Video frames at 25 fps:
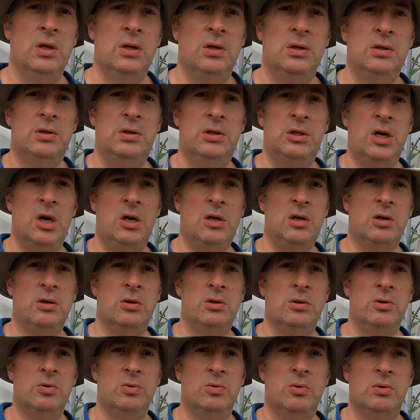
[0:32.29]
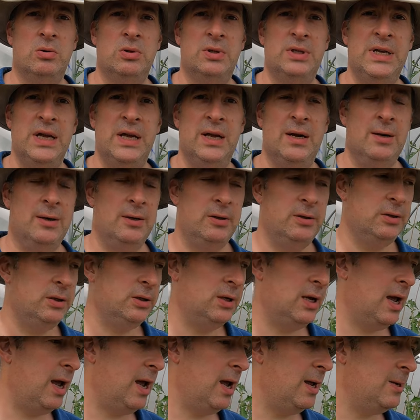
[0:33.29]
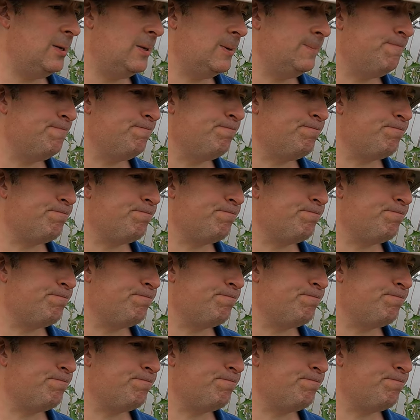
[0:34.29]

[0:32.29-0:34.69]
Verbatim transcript: suckers or tillers, and